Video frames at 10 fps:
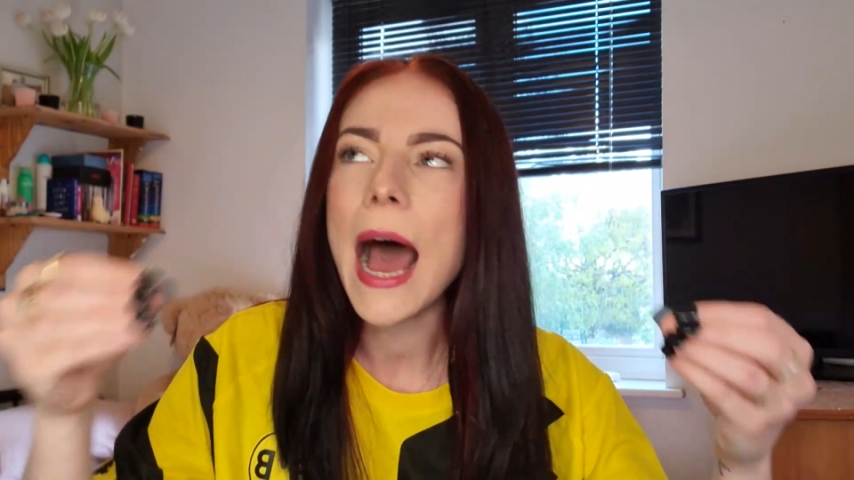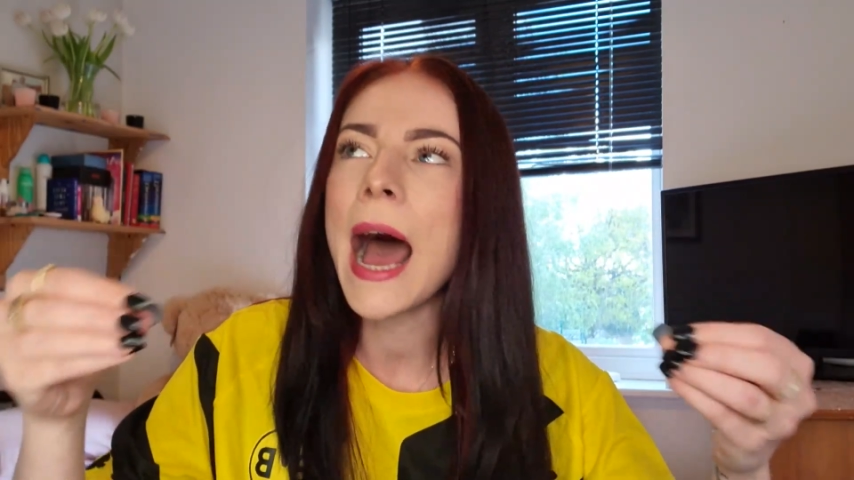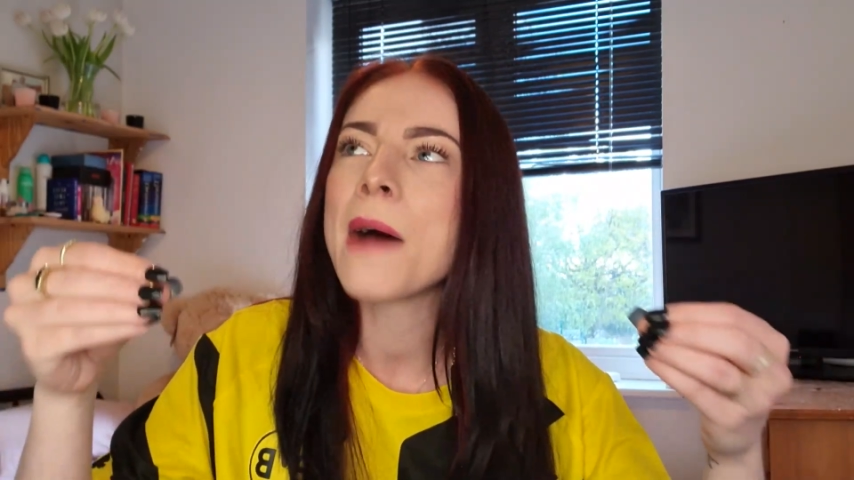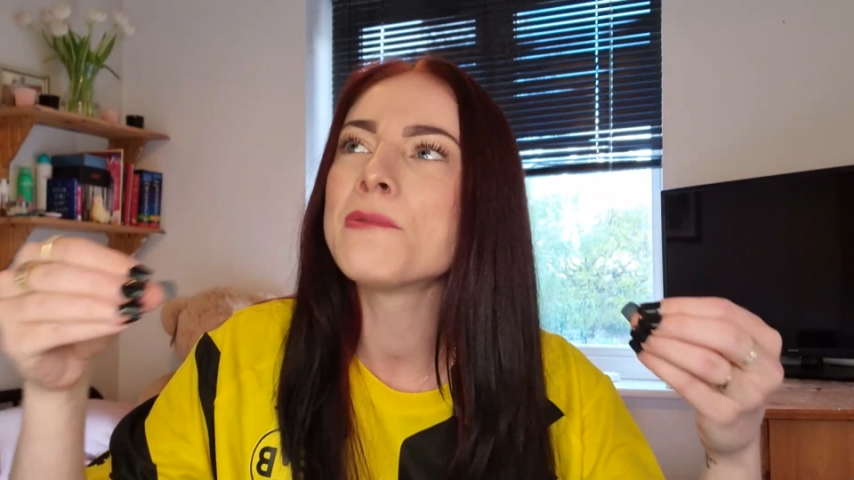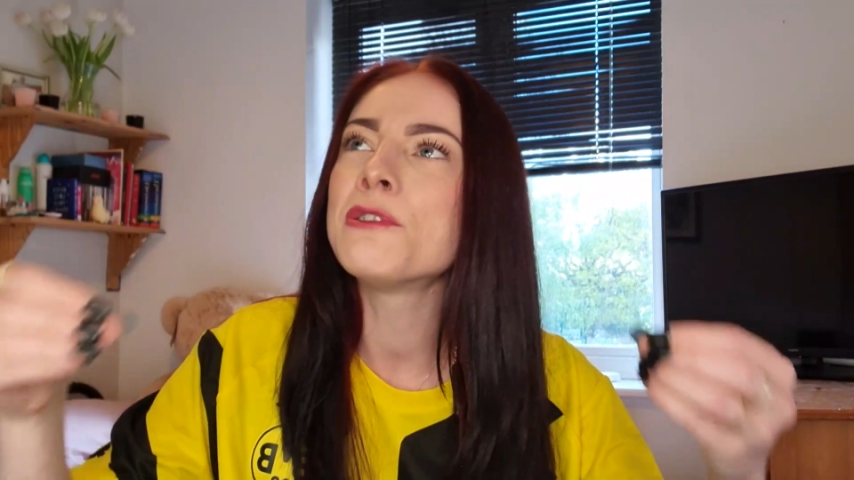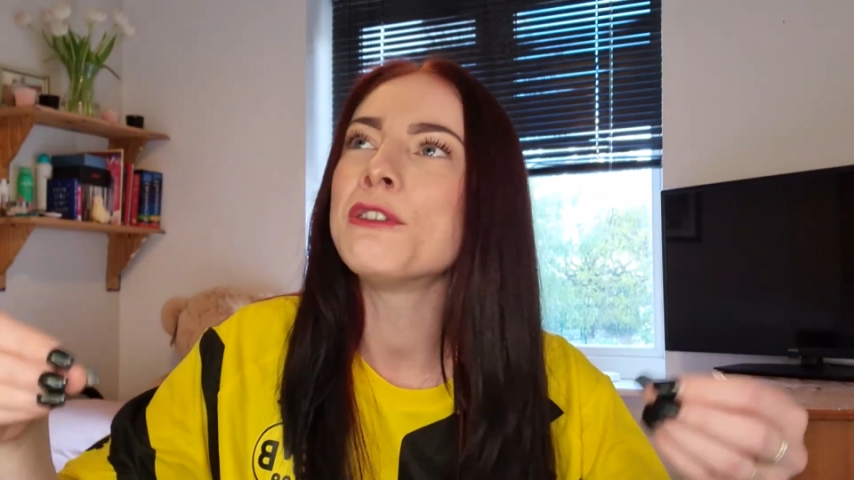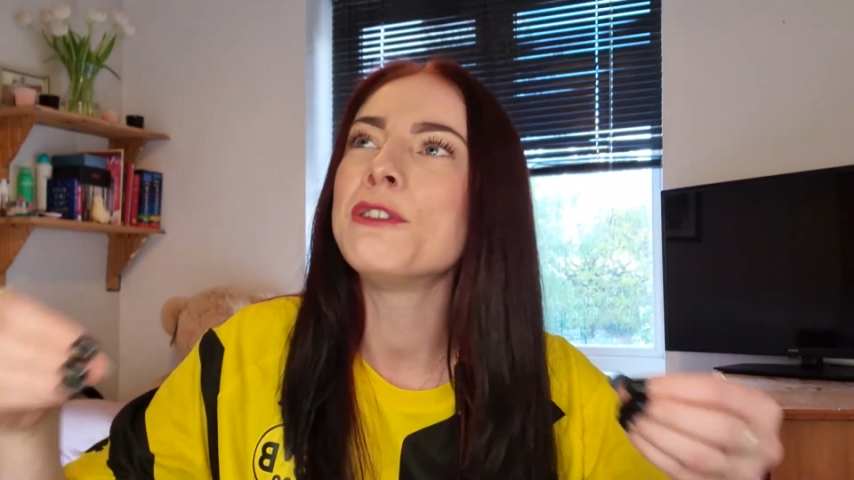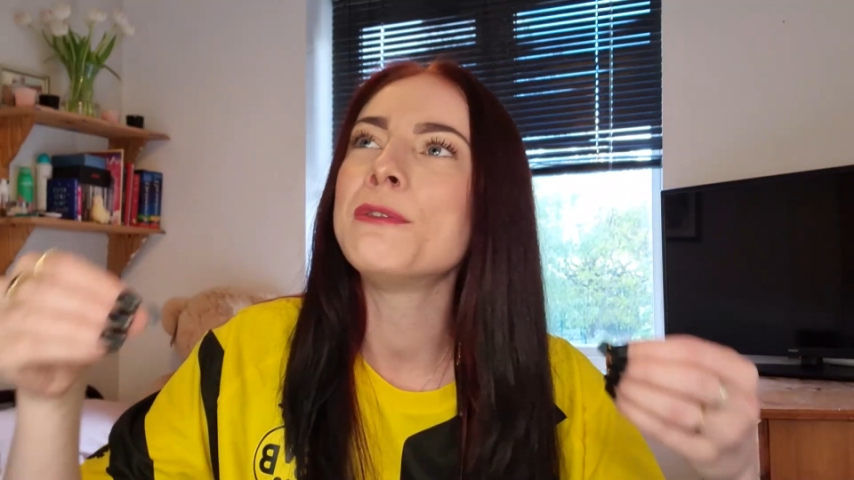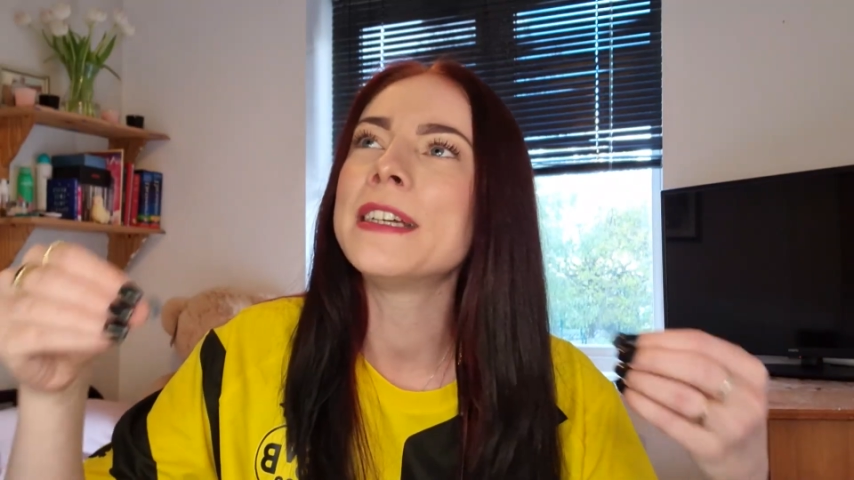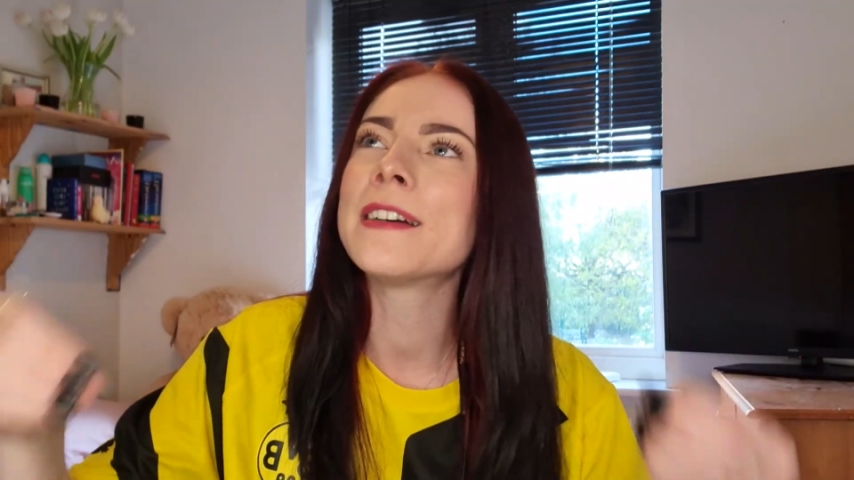
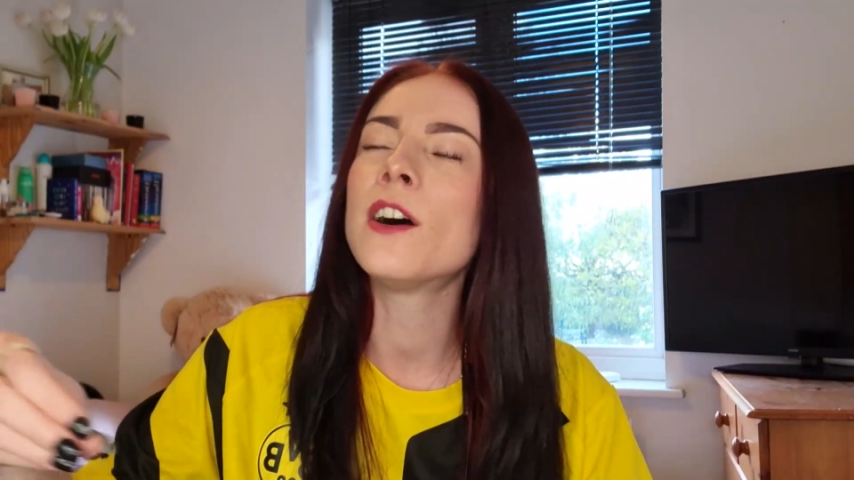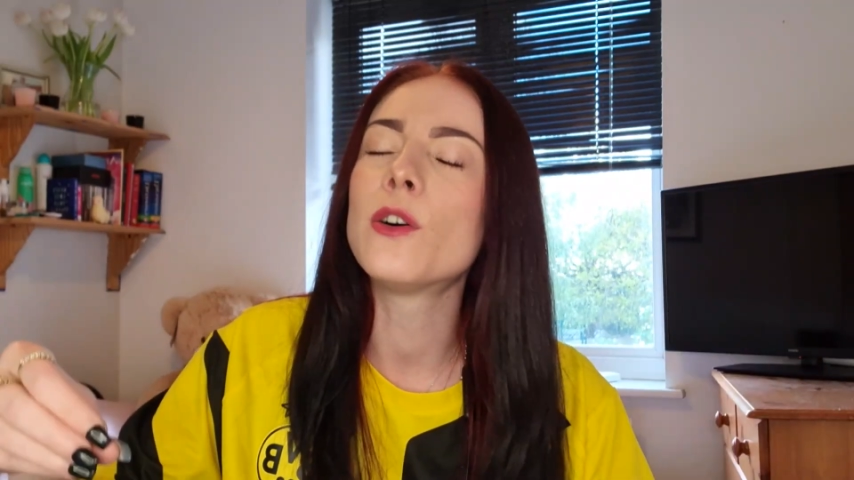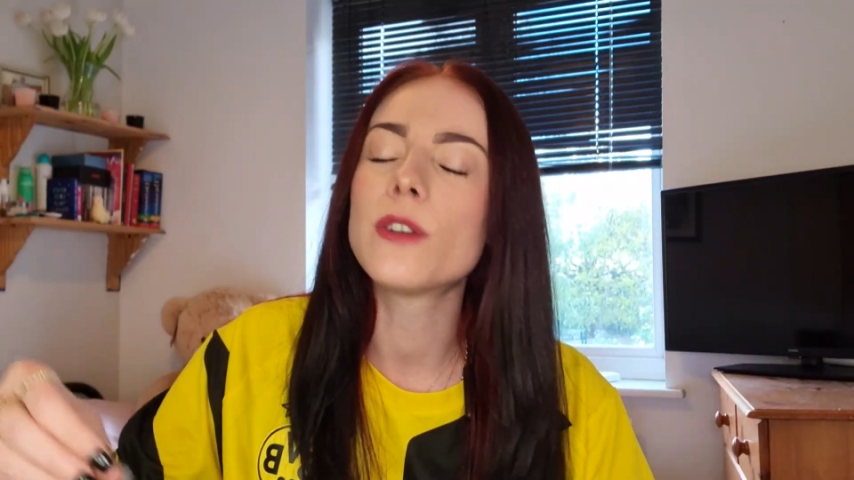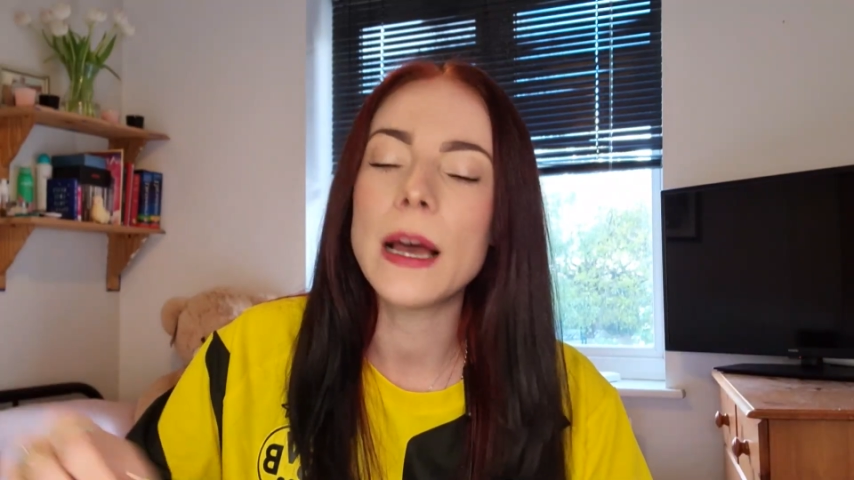Absolutely cold.